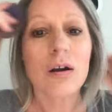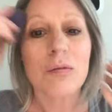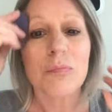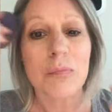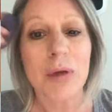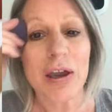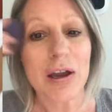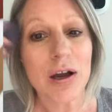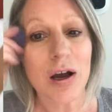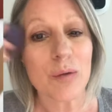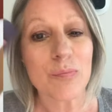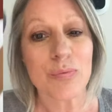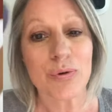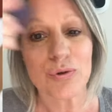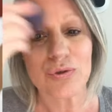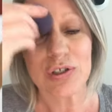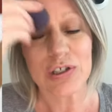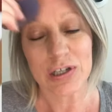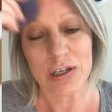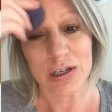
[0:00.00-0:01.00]
makeup
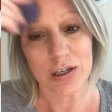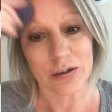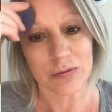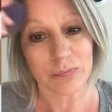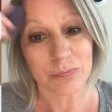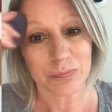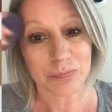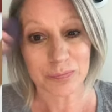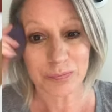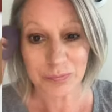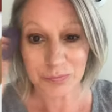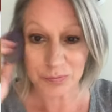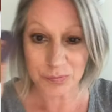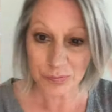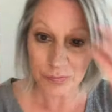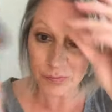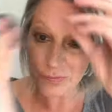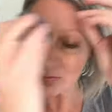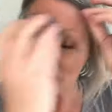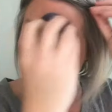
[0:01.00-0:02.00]
routine.
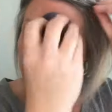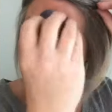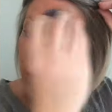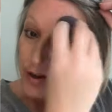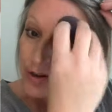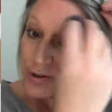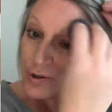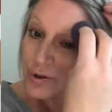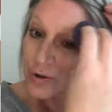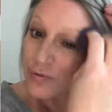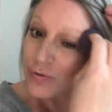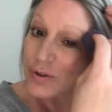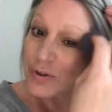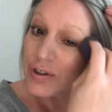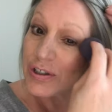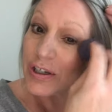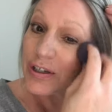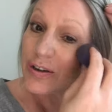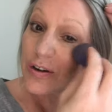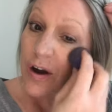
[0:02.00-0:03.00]
So if you
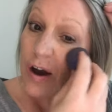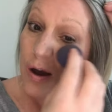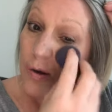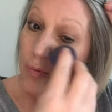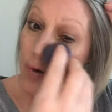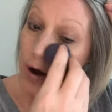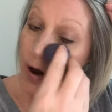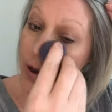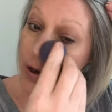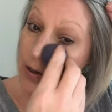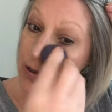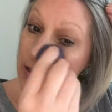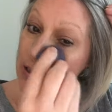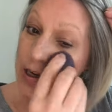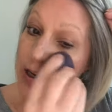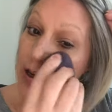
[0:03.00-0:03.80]
did not want